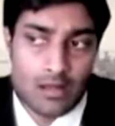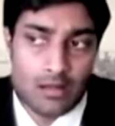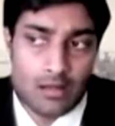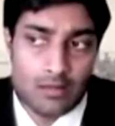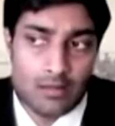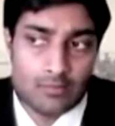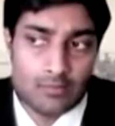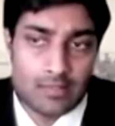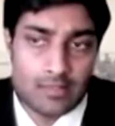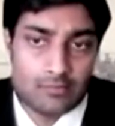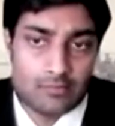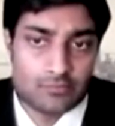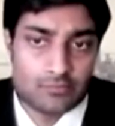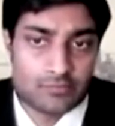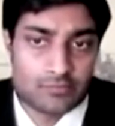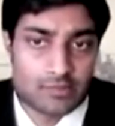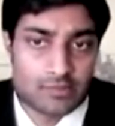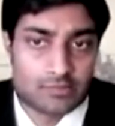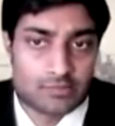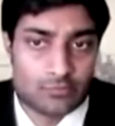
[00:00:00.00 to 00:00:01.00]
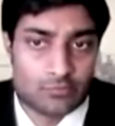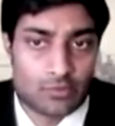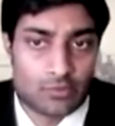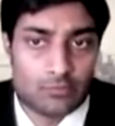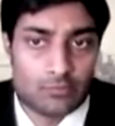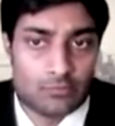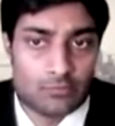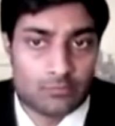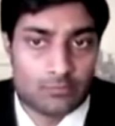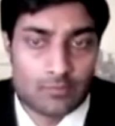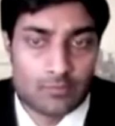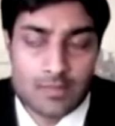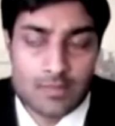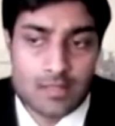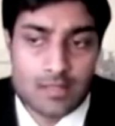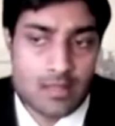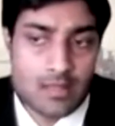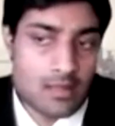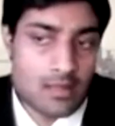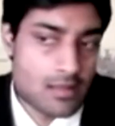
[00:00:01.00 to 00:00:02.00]
infrastructure problem.
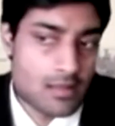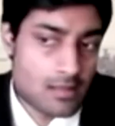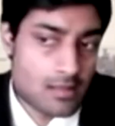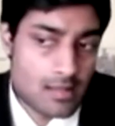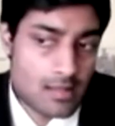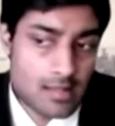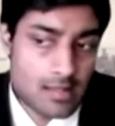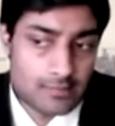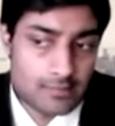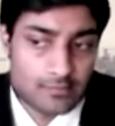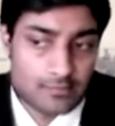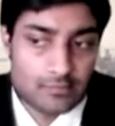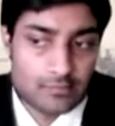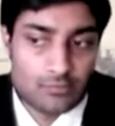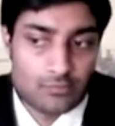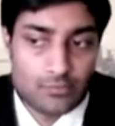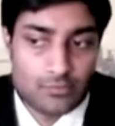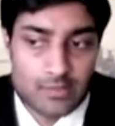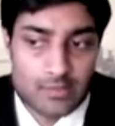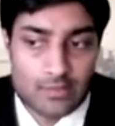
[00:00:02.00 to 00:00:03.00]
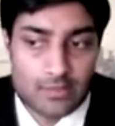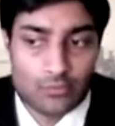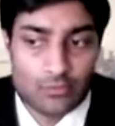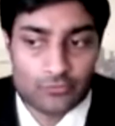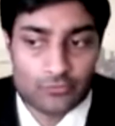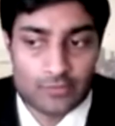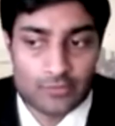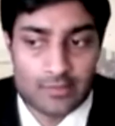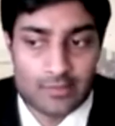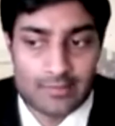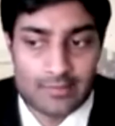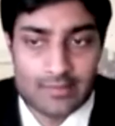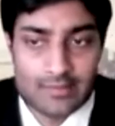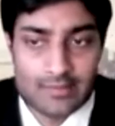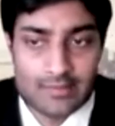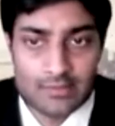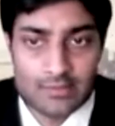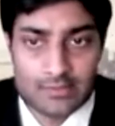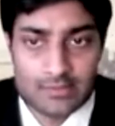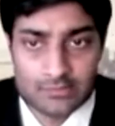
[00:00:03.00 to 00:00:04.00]
I think we also had an
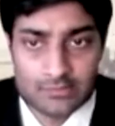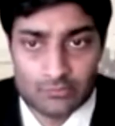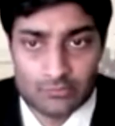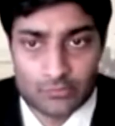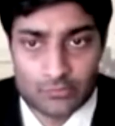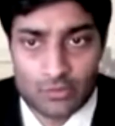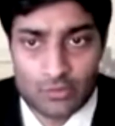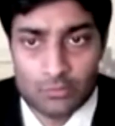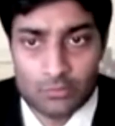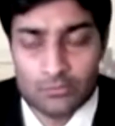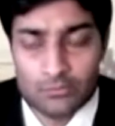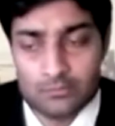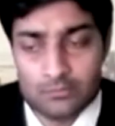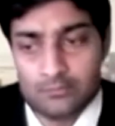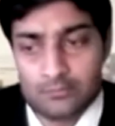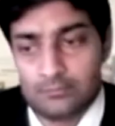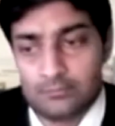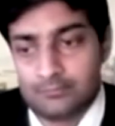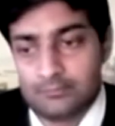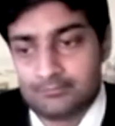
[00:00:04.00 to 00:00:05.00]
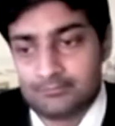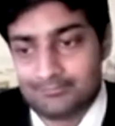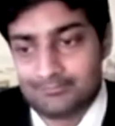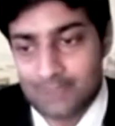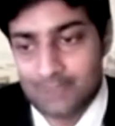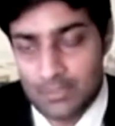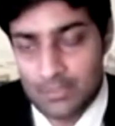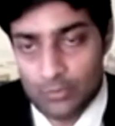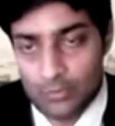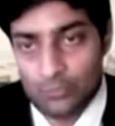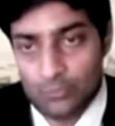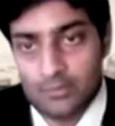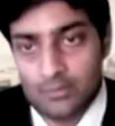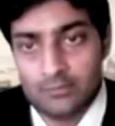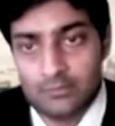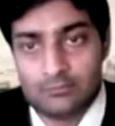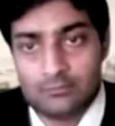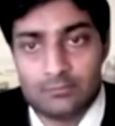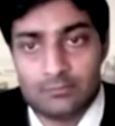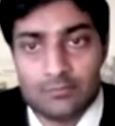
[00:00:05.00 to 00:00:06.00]
educational problem. People weren't
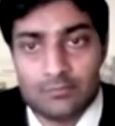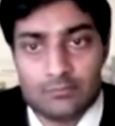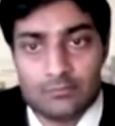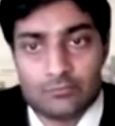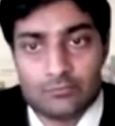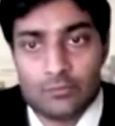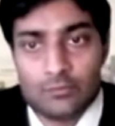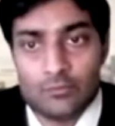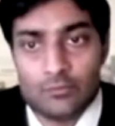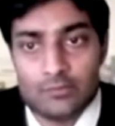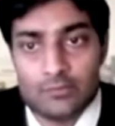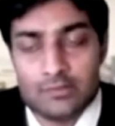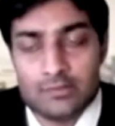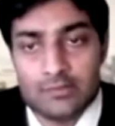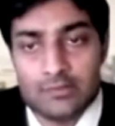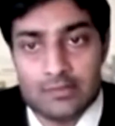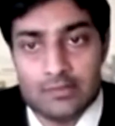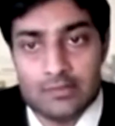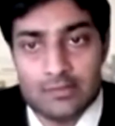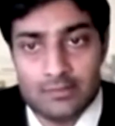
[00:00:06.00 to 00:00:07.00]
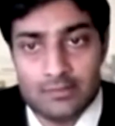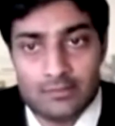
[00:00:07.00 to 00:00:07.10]
following the